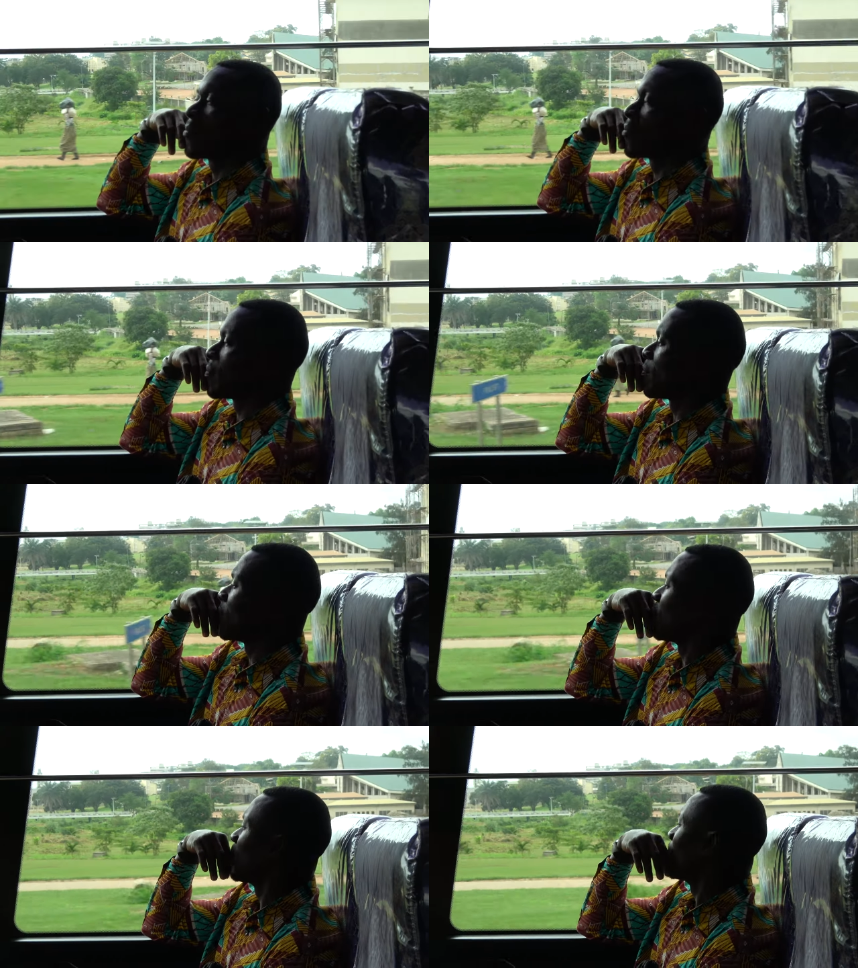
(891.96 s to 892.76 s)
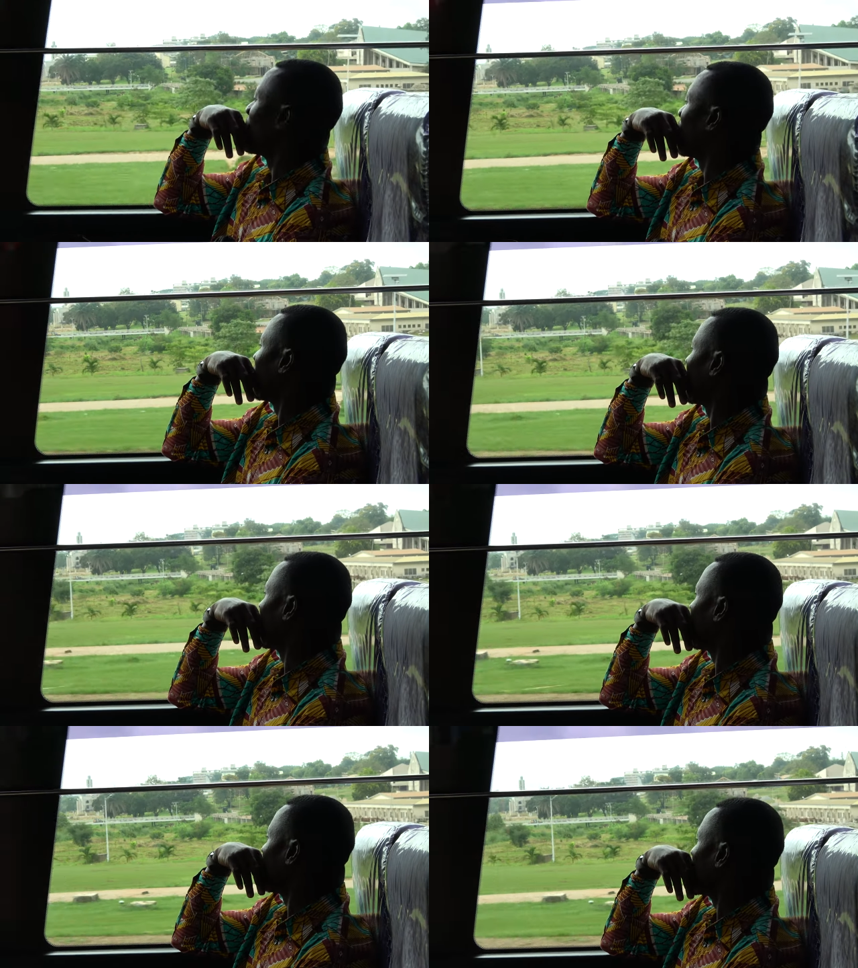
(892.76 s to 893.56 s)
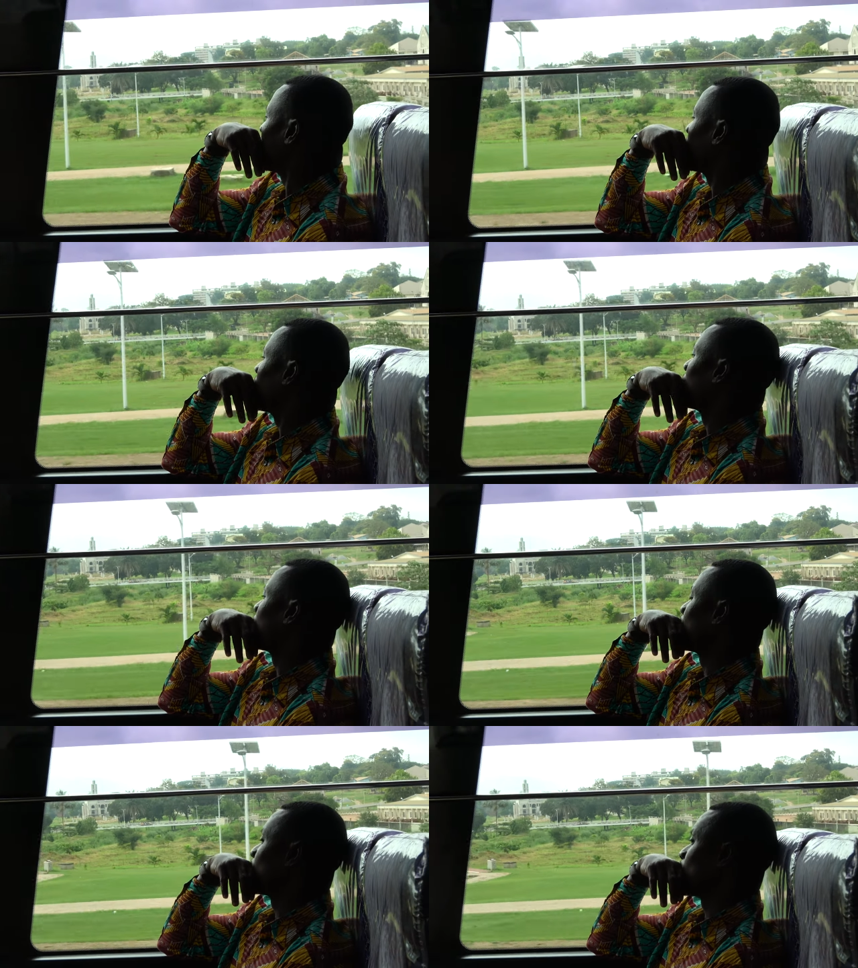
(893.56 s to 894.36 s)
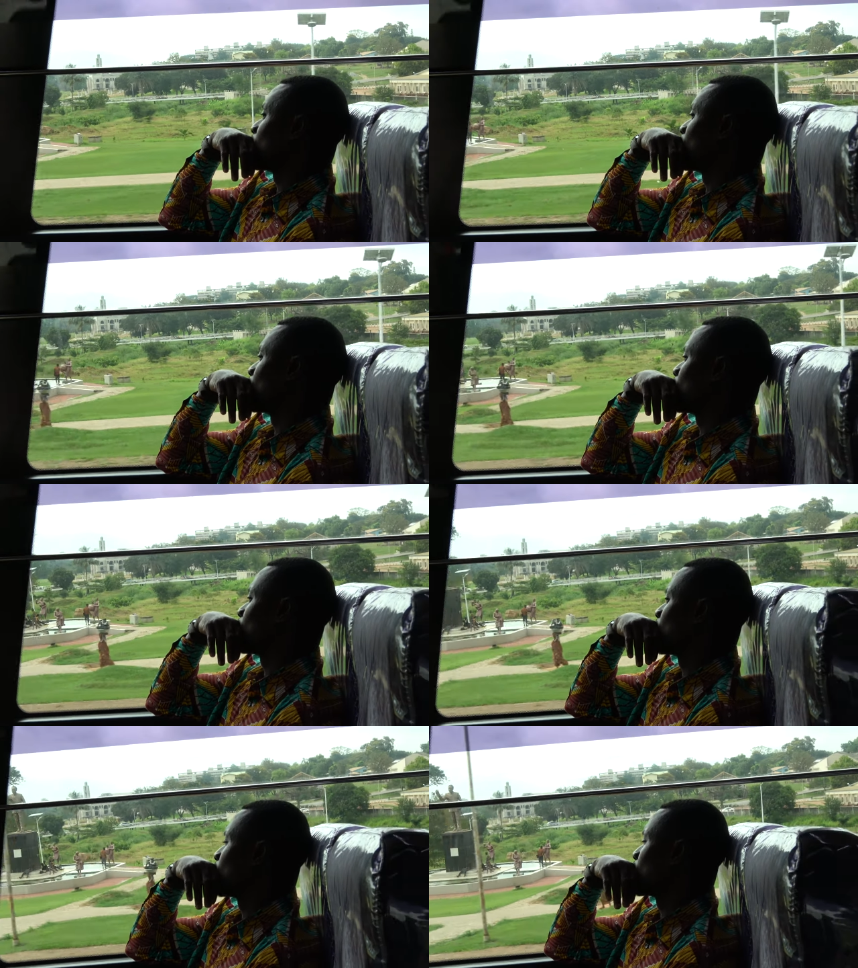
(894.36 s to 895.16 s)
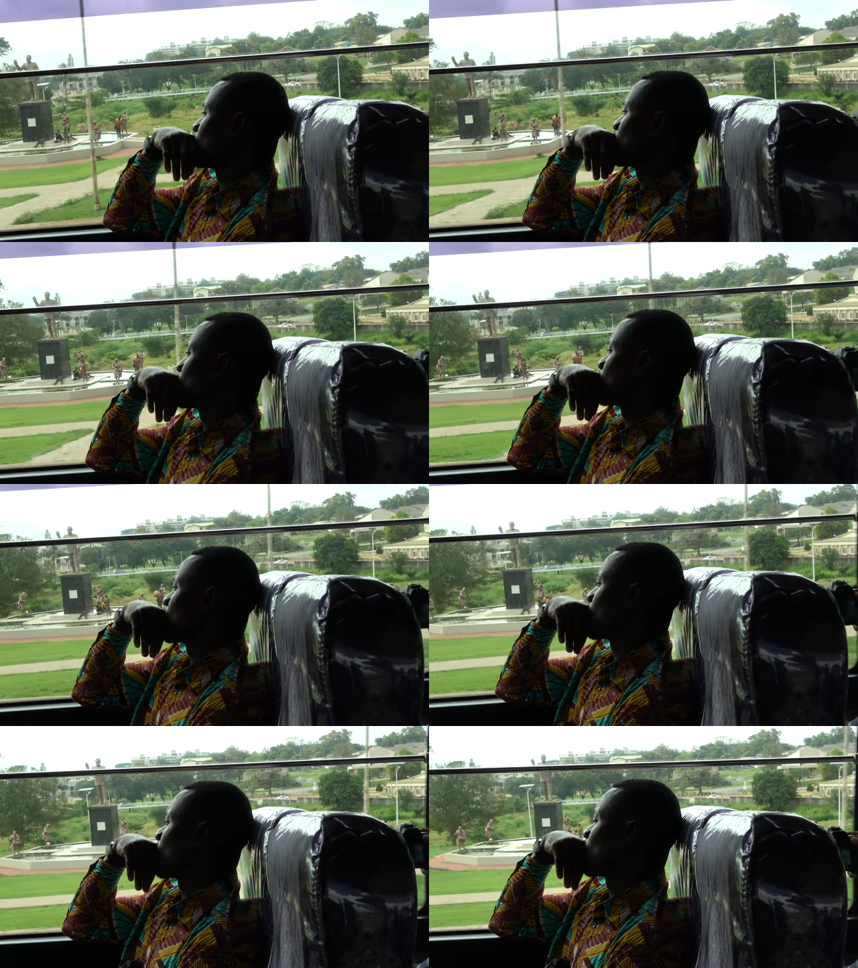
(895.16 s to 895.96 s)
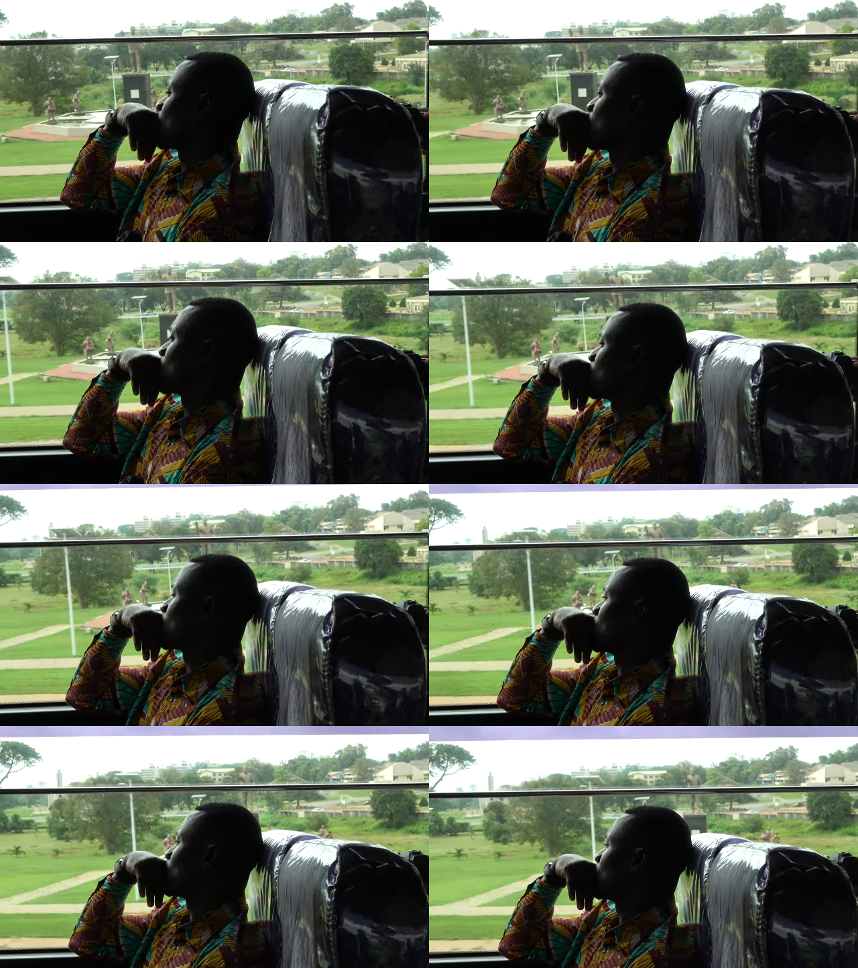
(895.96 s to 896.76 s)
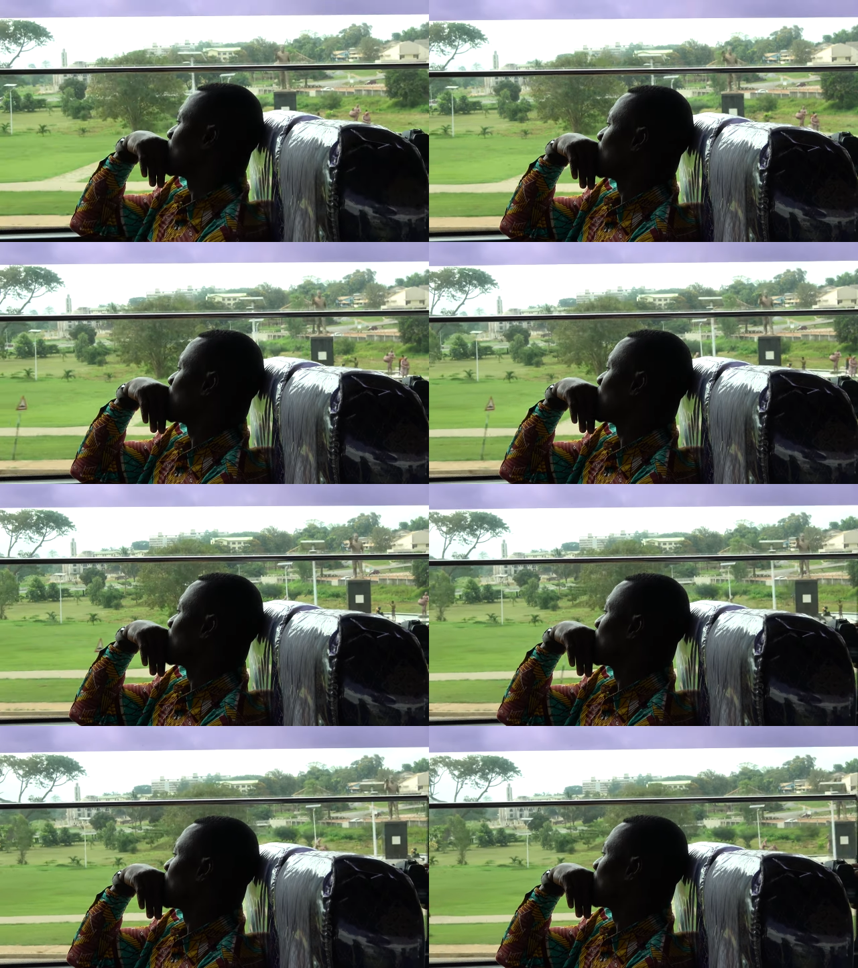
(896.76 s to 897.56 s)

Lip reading: [unreadable: no face in view]